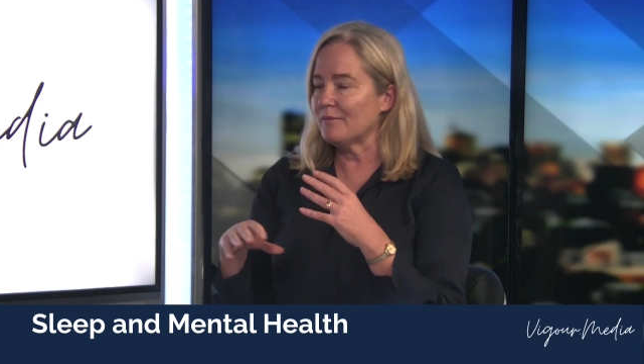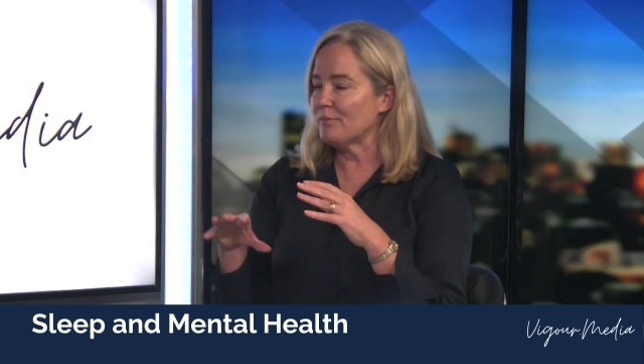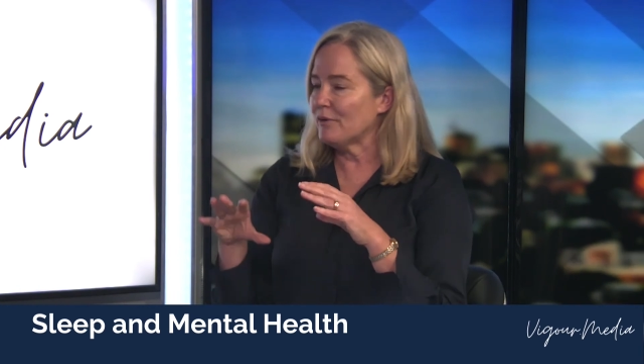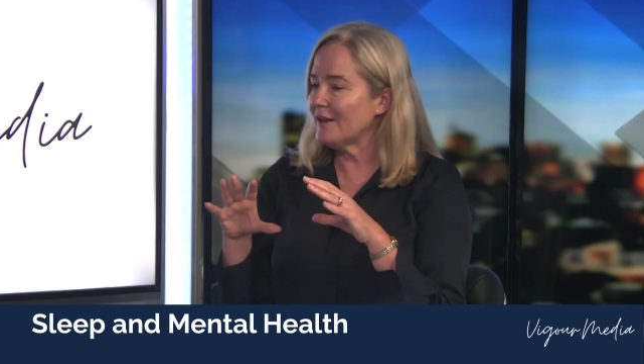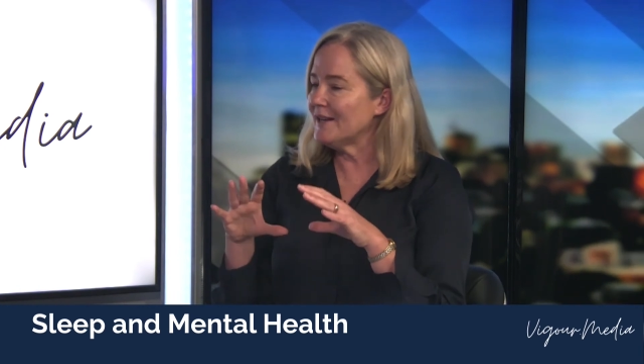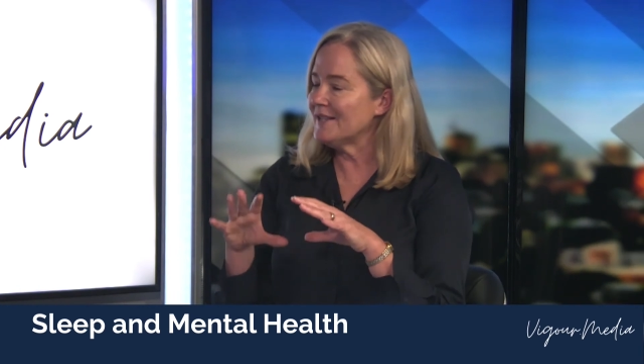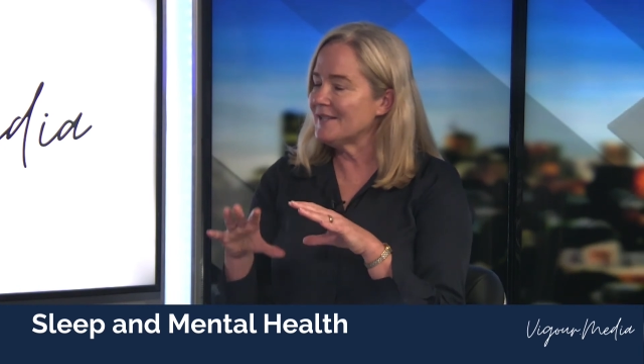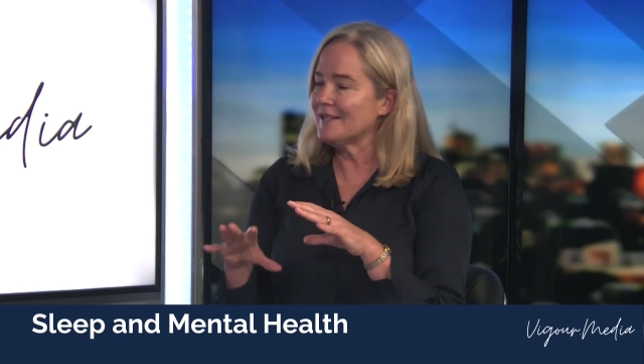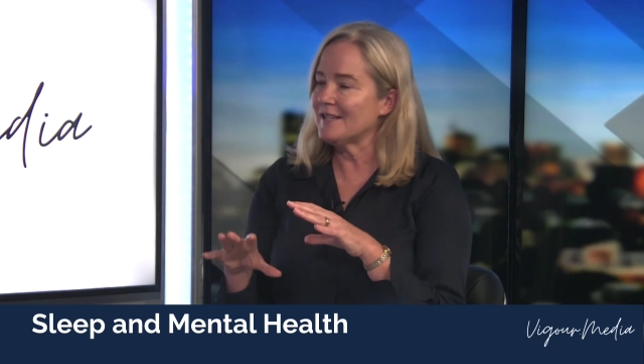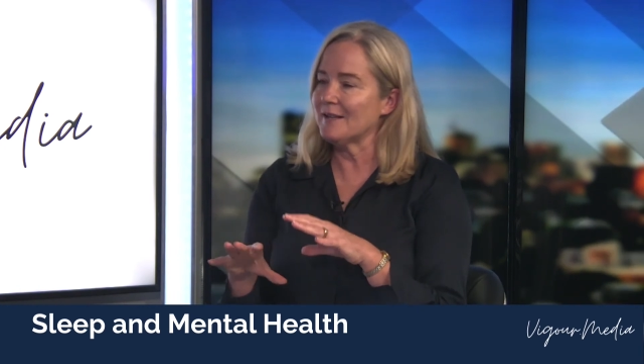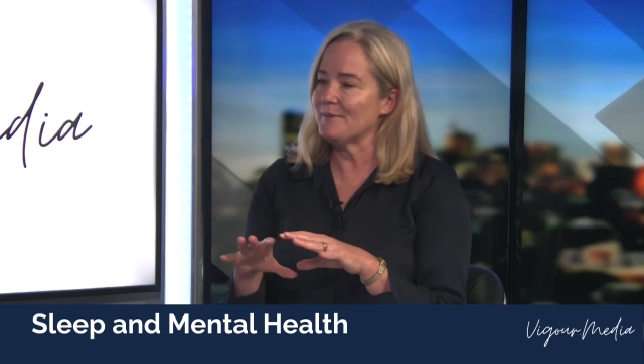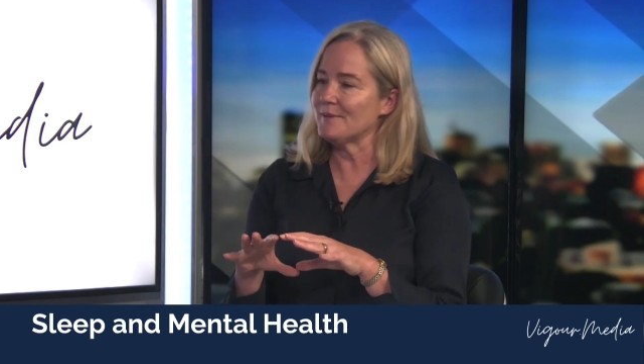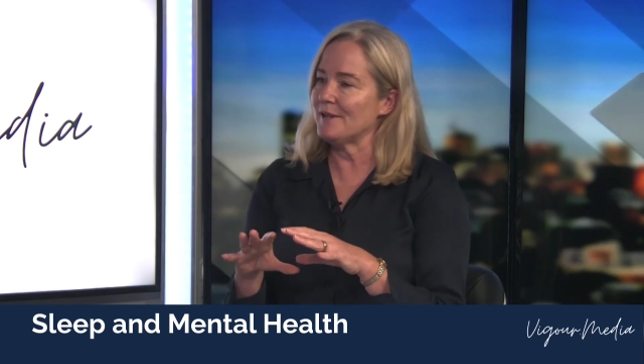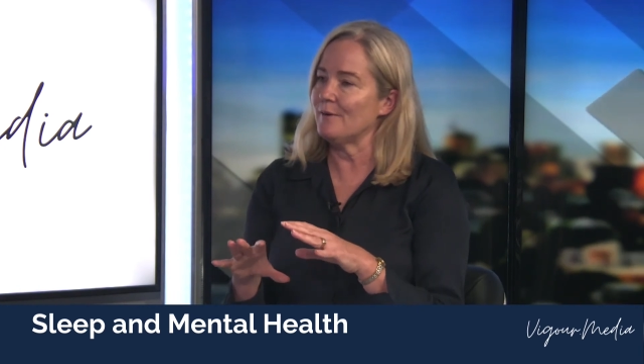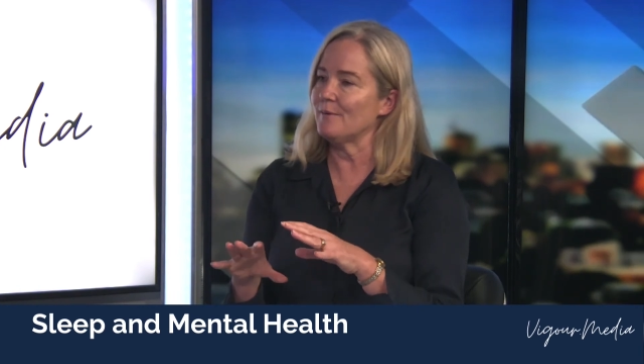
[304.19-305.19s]
are placing
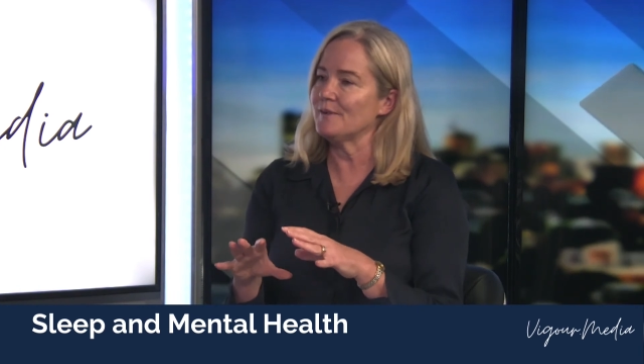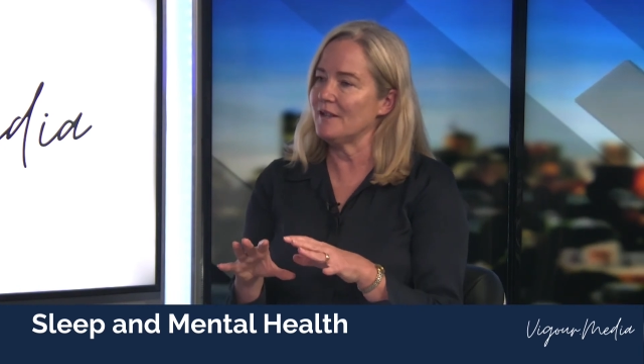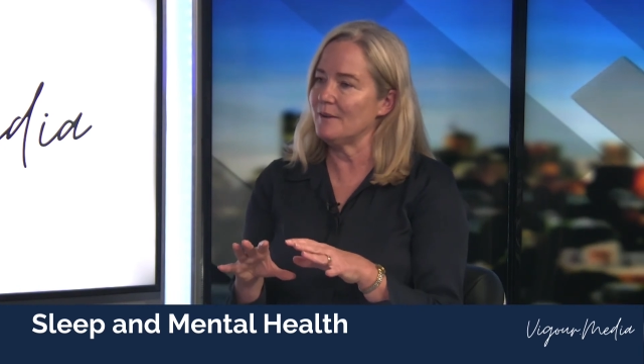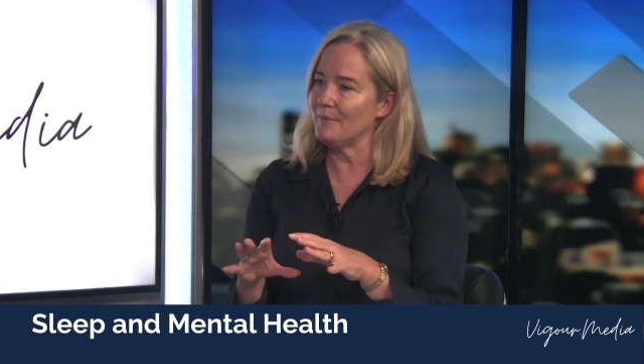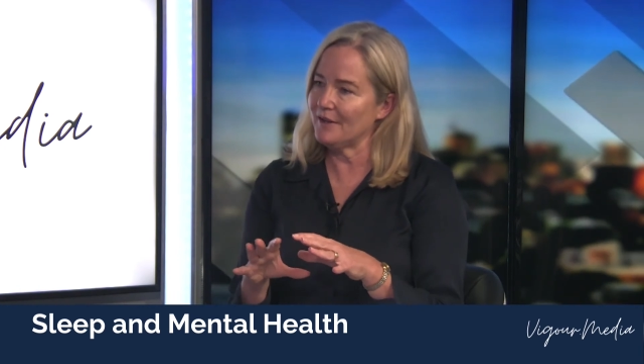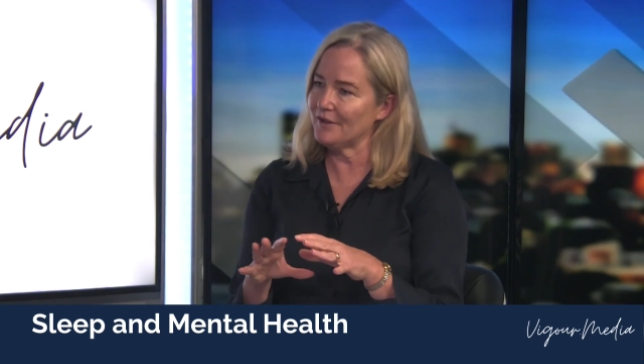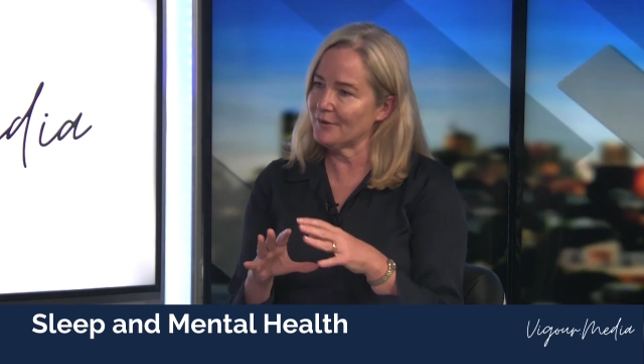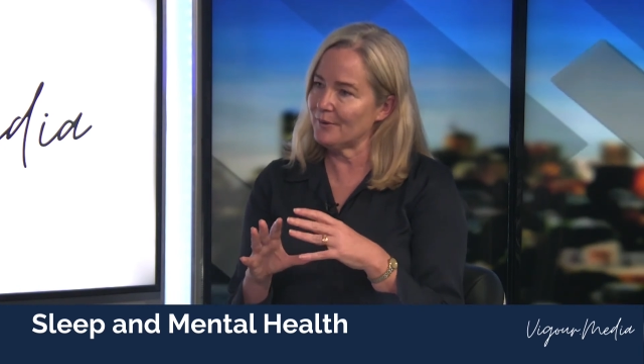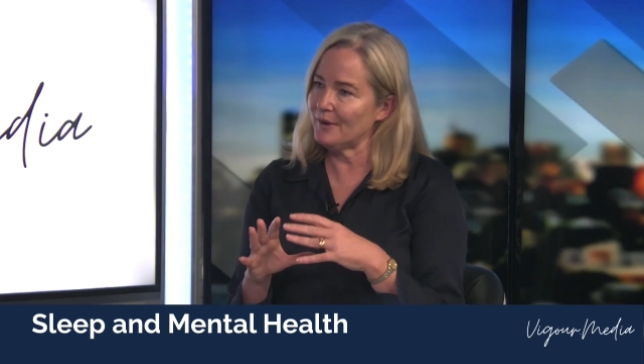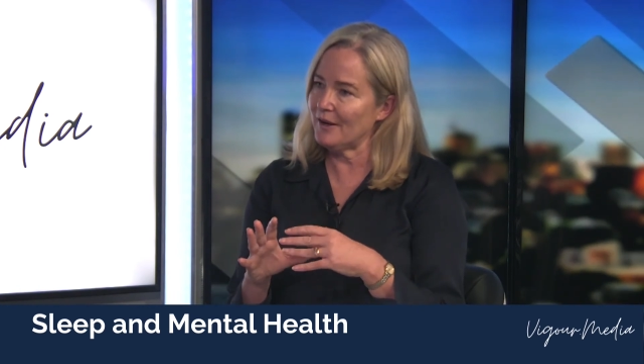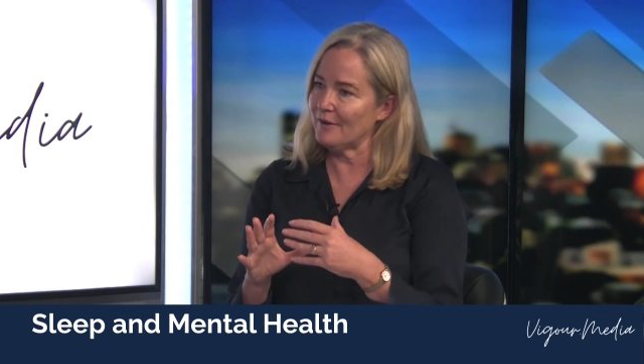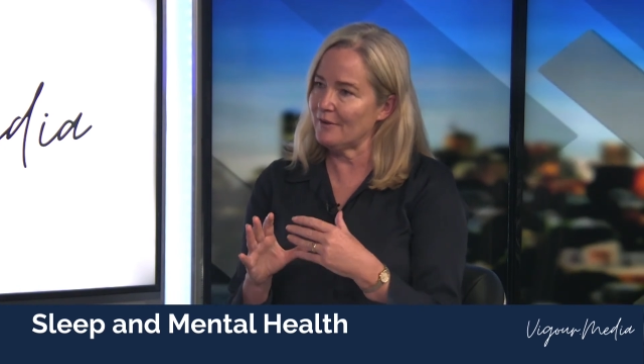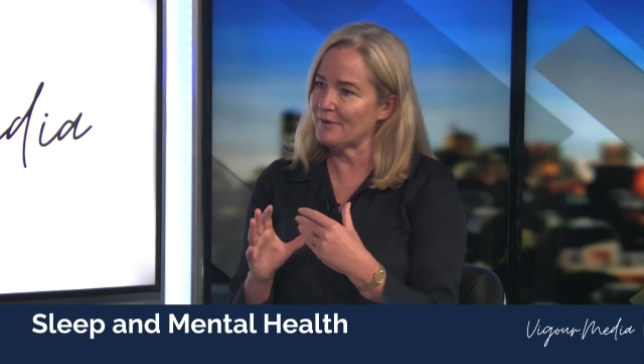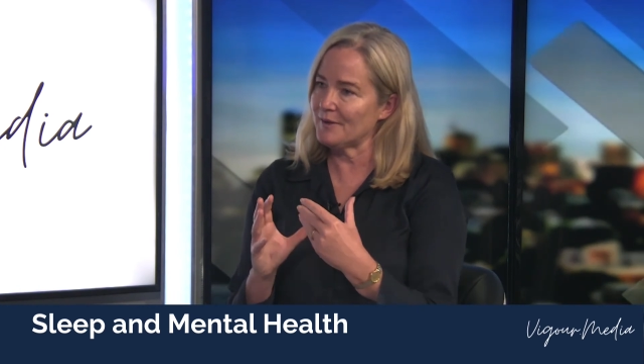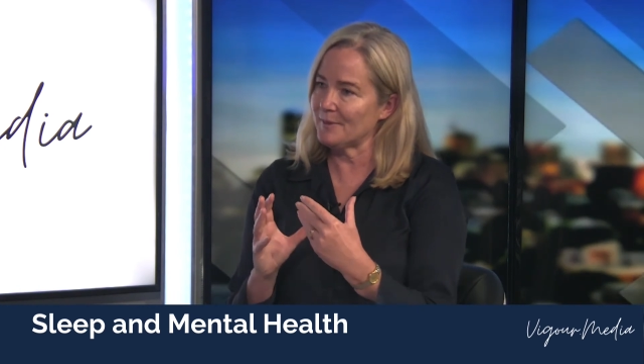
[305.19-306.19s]
themselves in the mental health